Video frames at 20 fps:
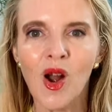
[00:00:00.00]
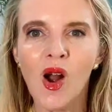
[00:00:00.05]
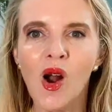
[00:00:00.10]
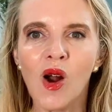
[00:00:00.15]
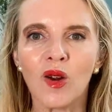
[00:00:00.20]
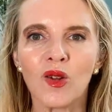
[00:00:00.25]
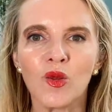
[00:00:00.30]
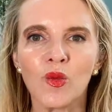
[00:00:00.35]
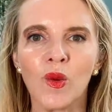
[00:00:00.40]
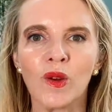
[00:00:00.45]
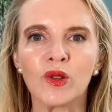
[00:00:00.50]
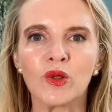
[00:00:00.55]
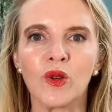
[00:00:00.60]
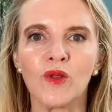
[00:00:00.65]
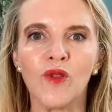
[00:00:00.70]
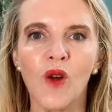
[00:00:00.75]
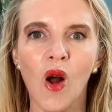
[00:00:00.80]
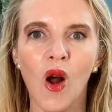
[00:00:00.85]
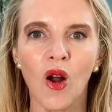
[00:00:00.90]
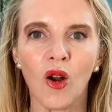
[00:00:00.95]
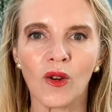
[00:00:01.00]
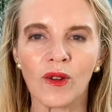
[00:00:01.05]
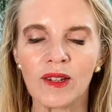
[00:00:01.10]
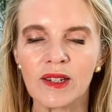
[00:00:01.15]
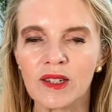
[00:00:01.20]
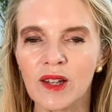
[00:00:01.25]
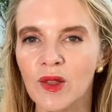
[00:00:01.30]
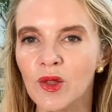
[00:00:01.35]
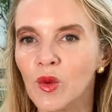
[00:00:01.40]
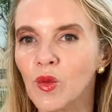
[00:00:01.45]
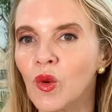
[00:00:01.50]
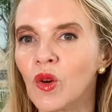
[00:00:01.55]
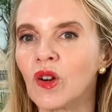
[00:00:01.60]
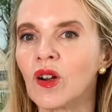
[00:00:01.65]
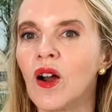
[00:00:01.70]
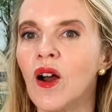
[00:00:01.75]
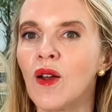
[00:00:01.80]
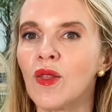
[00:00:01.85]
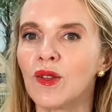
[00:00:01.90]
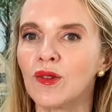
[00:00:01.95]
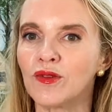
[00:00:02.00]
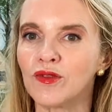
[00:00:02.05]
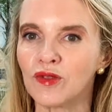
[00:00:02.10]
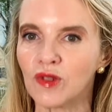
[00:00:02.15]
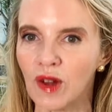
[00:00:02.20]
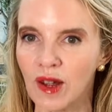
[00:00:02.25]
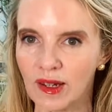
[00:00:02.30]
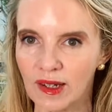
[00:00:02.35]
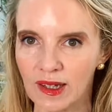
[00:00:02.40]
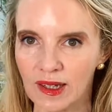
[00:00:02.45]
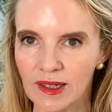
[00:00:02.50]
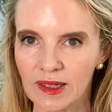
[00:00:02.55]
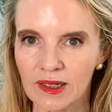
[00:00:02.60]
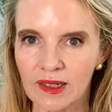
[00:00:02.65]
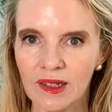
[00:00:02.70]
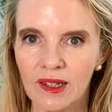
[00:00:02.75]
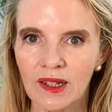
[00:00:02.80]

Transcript: are the ones who have already done the work on the front end.